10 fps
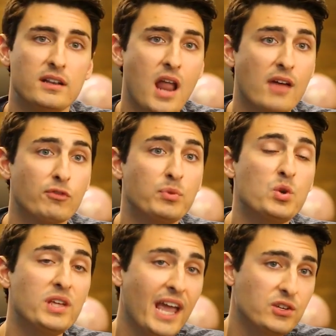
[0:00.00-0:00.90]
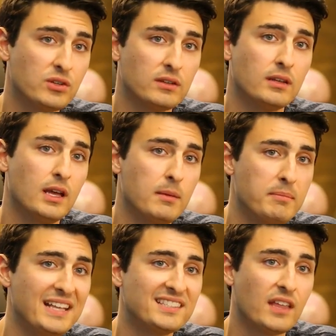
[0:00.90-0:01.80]
Non-repudiation
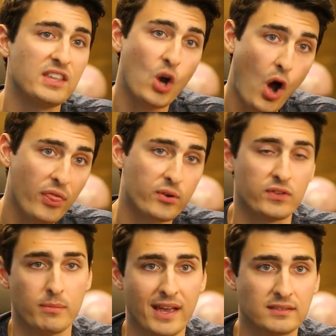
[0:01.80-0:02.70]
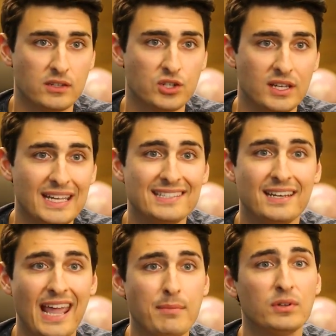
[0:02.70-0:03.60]
means that the author of the message
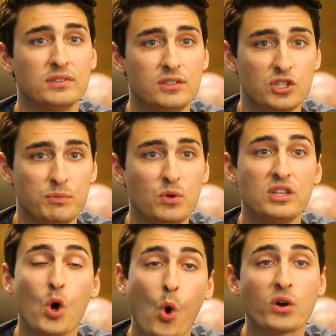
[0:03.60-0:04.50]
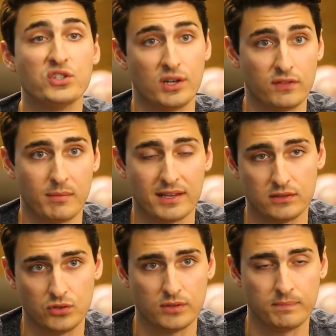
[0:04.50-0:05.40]
isn't able to dispute the origin of the
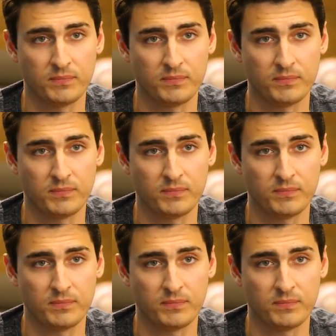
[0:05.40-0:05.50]
message.